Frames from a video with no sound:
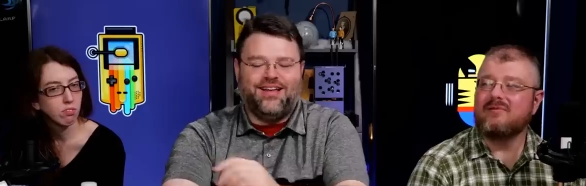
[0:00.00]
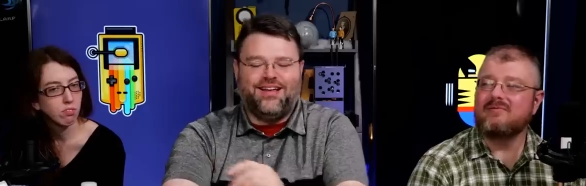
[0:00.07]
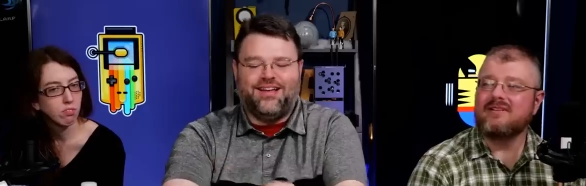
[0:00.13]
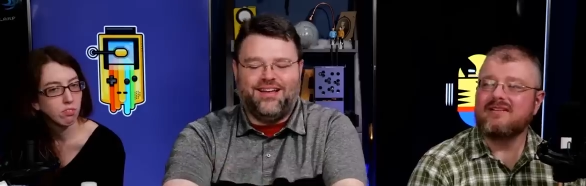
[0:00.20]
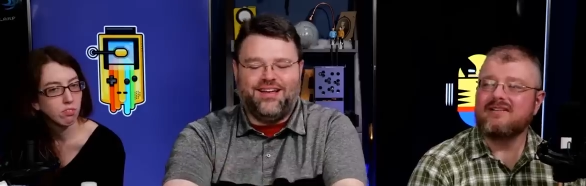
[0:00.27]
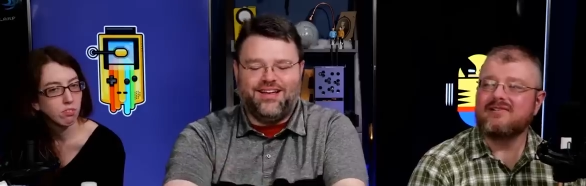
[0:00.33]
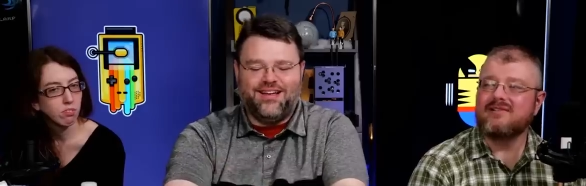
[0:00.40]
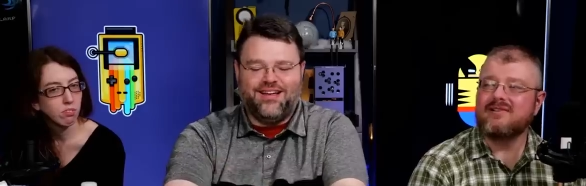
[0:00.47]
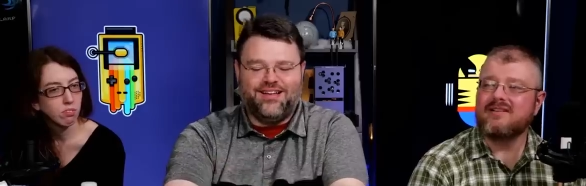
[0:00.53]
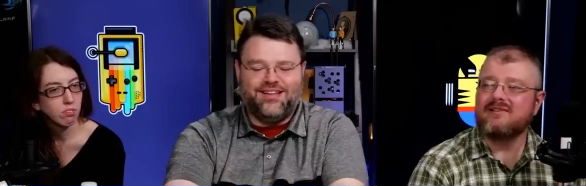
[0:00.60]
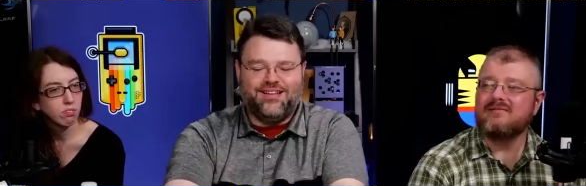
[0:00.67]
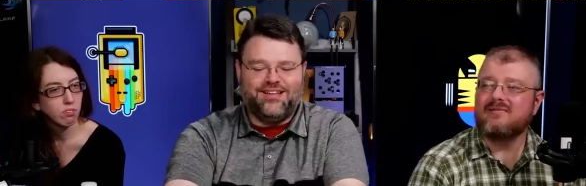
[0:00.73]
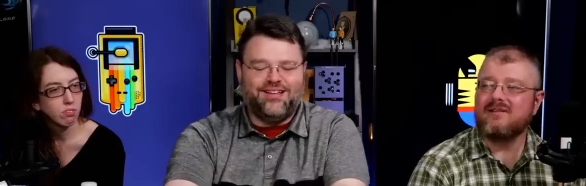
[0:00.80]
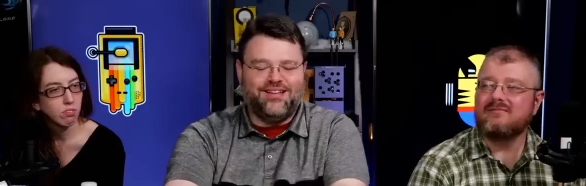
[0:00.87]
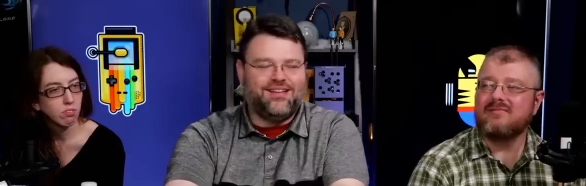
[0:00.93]
Speaker 1: mommy, let's look
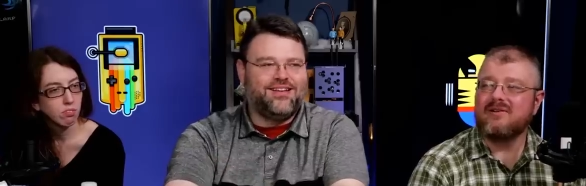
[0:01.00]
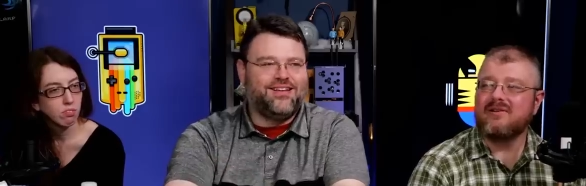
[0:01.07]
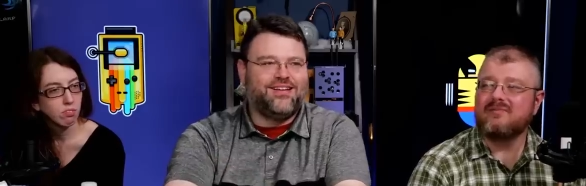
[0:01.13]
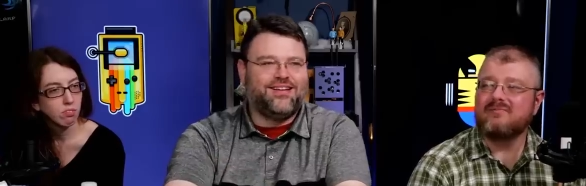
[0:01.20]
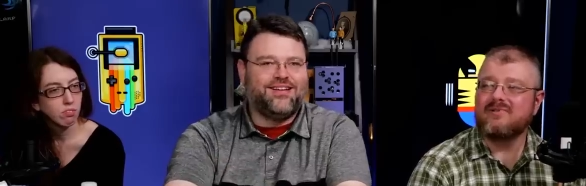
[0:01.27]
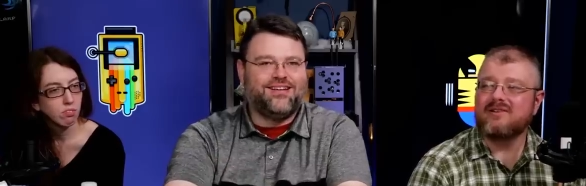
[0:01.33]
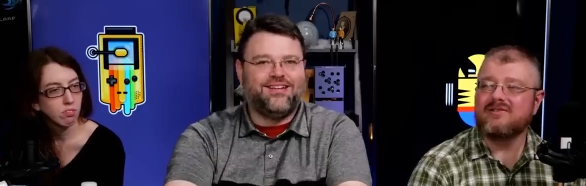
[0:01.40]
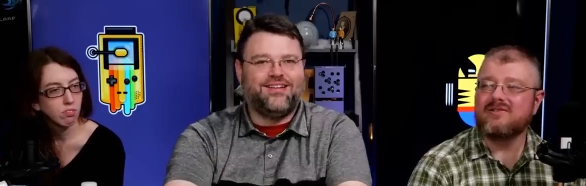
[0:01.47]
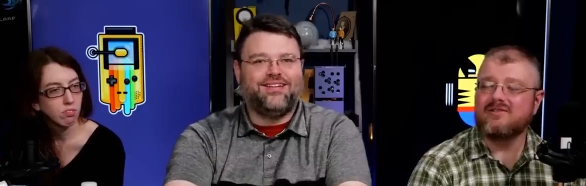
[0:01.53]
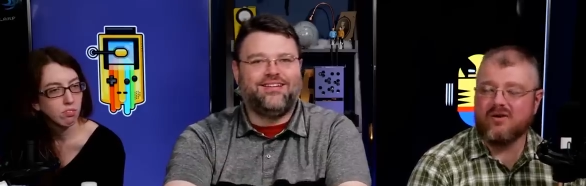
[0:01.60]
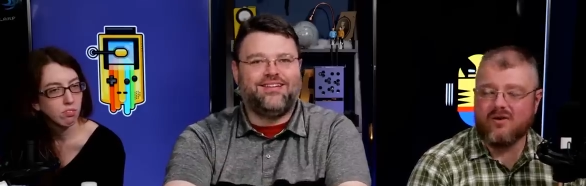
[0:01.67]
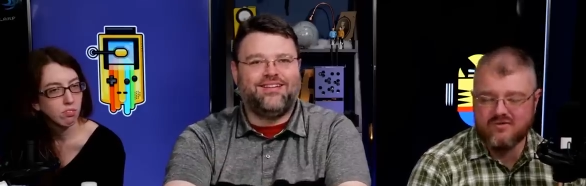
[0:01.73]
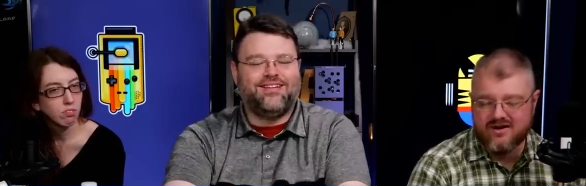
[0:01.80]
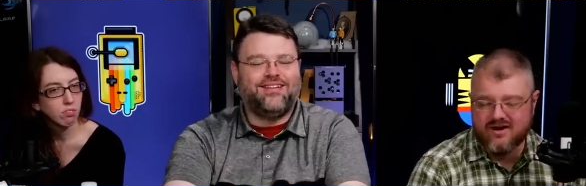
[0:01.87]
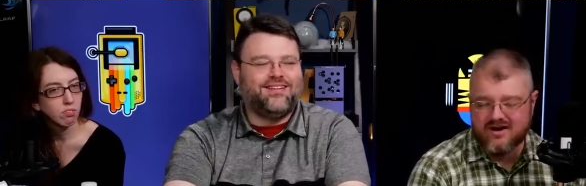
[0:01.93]
at my birth pictures.
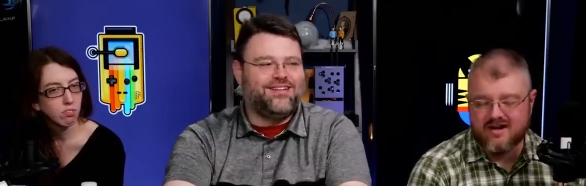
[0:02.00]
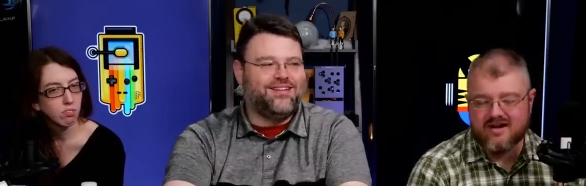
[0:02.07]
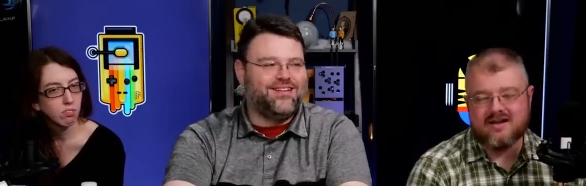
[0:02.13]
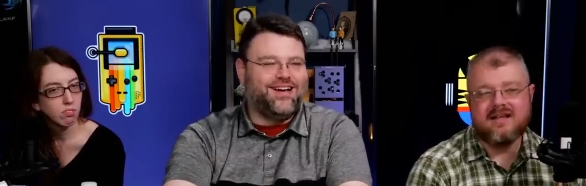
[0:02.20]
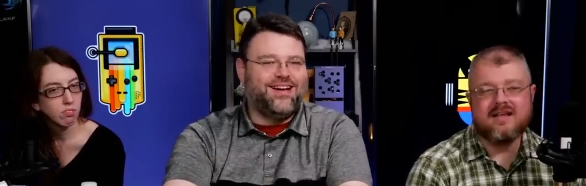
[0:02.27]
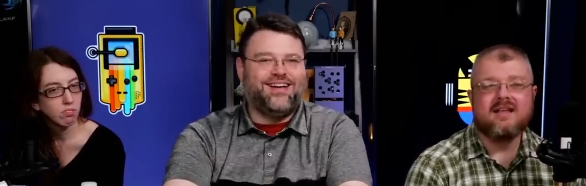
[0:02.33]
Oh, God.